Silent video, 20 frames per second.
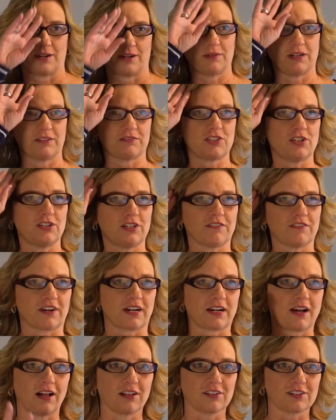And we have two
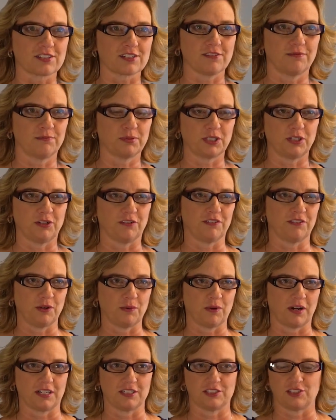different colors of blue if you
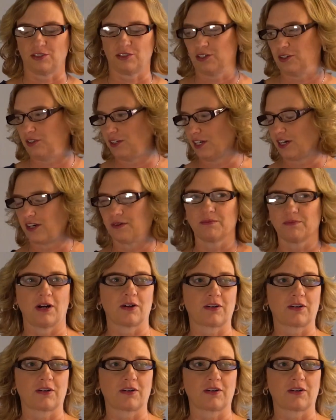want to do new year.